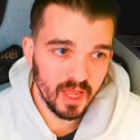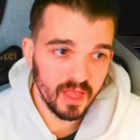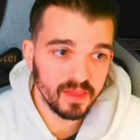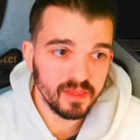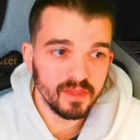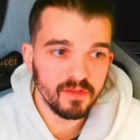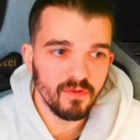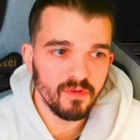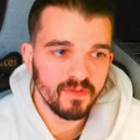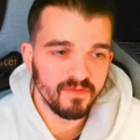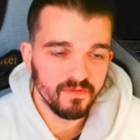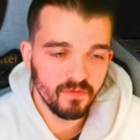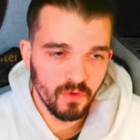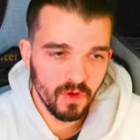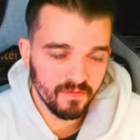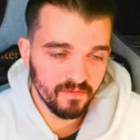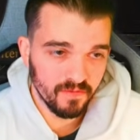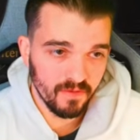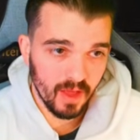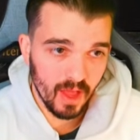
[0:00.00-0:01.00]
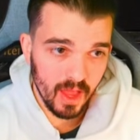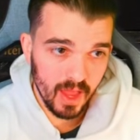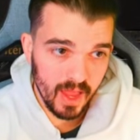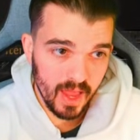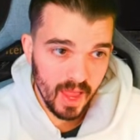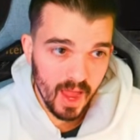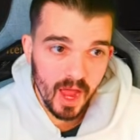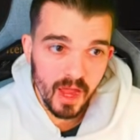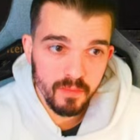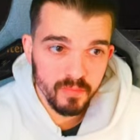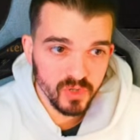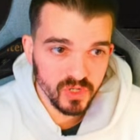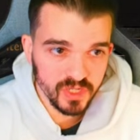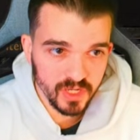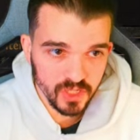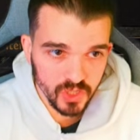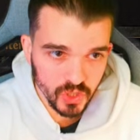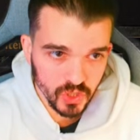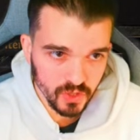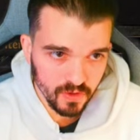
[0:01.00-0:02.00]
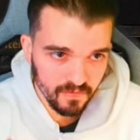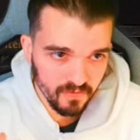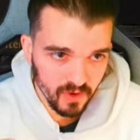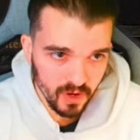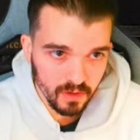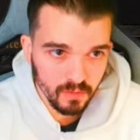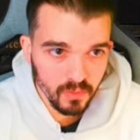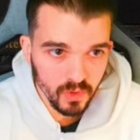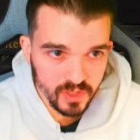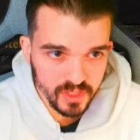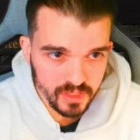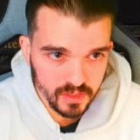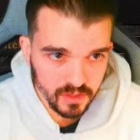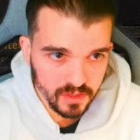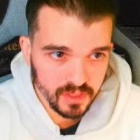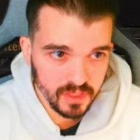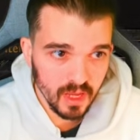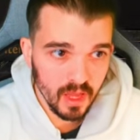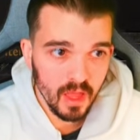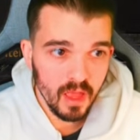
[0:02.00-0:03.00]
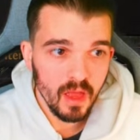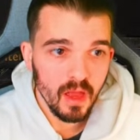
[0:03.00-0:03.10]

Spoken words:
and if you have a high percentage of rare monsters,